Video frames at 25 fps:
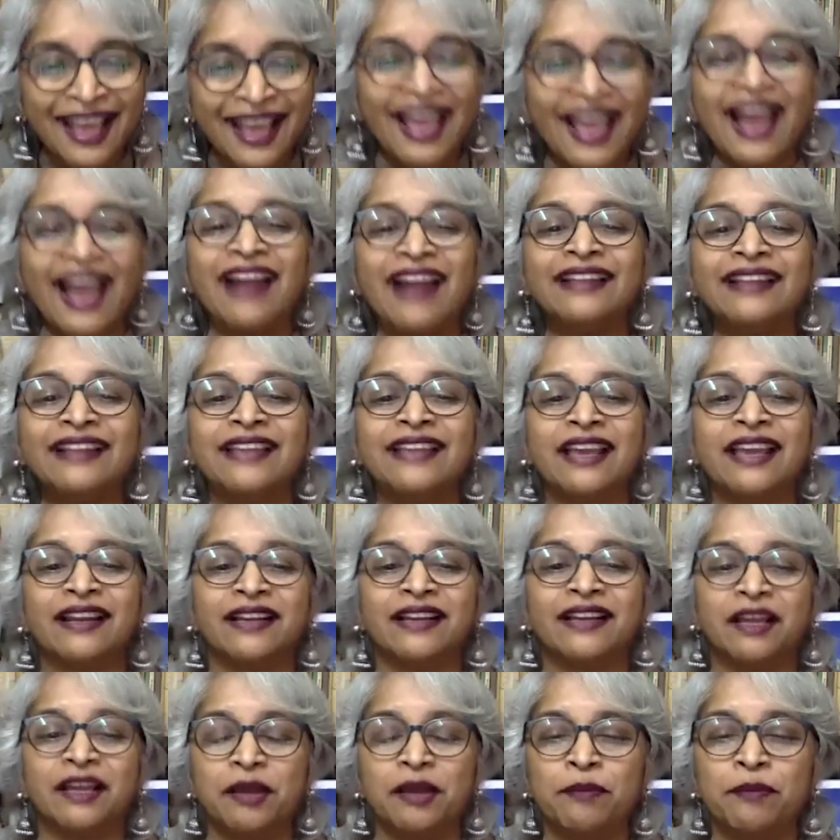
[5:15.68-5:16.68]
and their
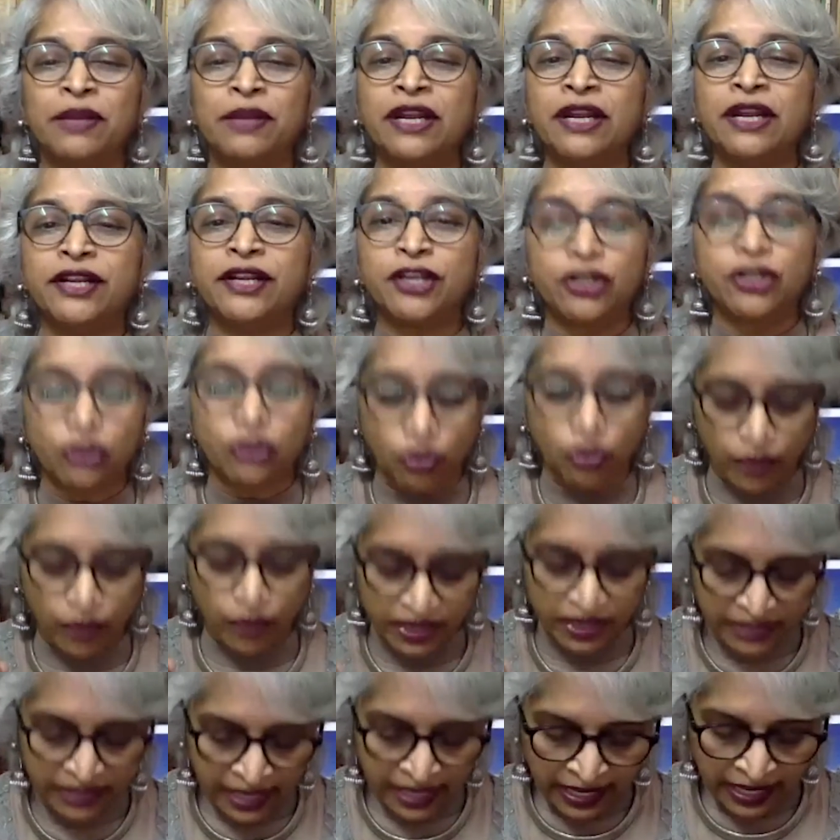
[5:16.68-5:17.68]
ability to quit
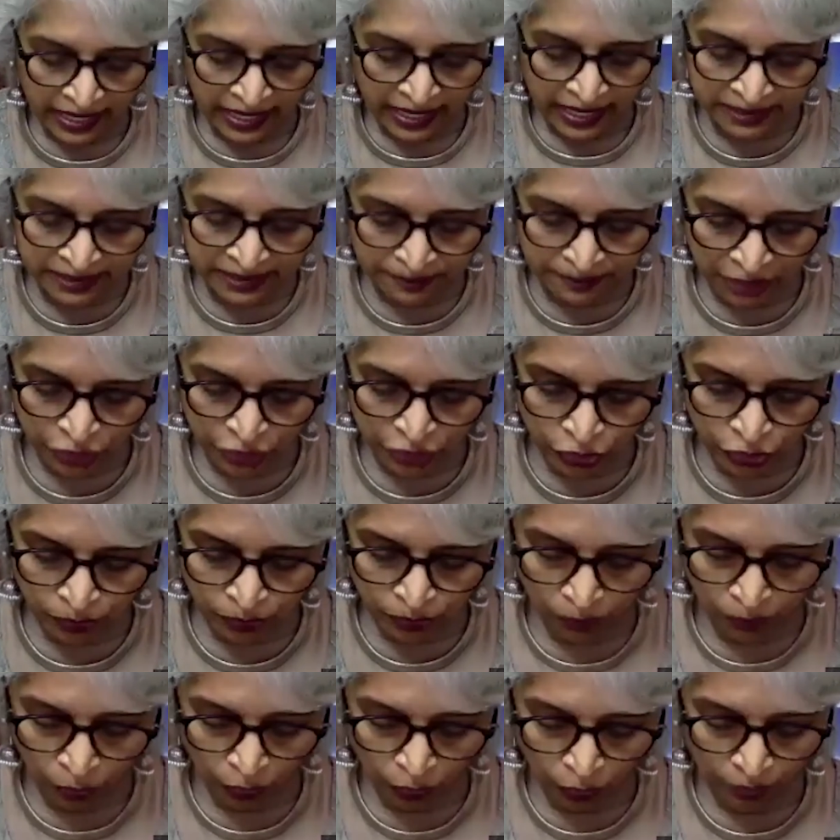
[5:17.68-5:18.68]
is much
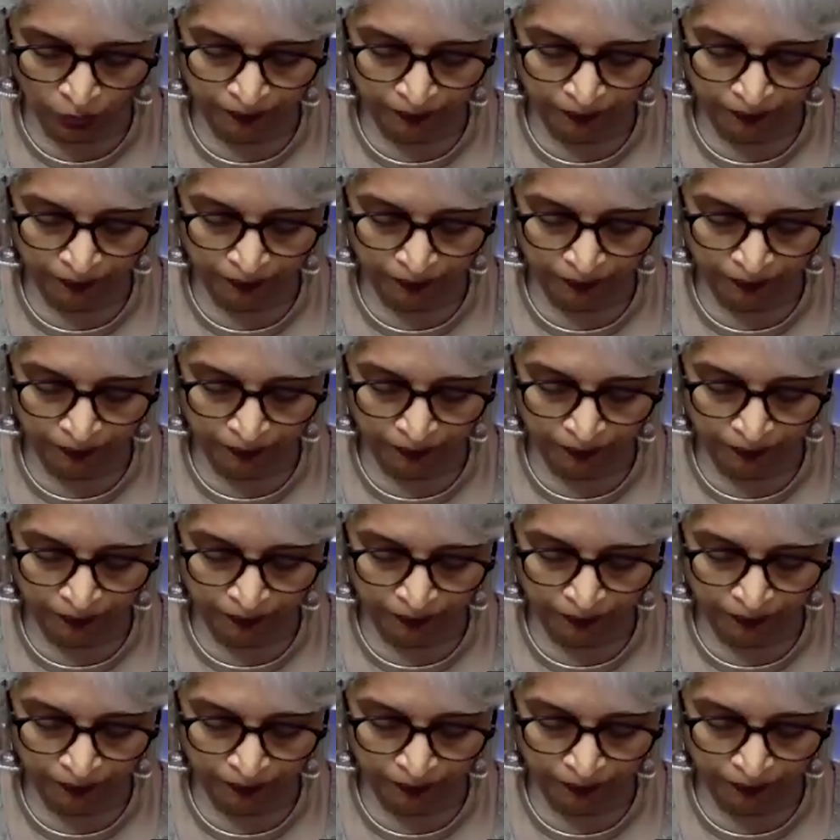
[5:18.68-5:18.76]
more.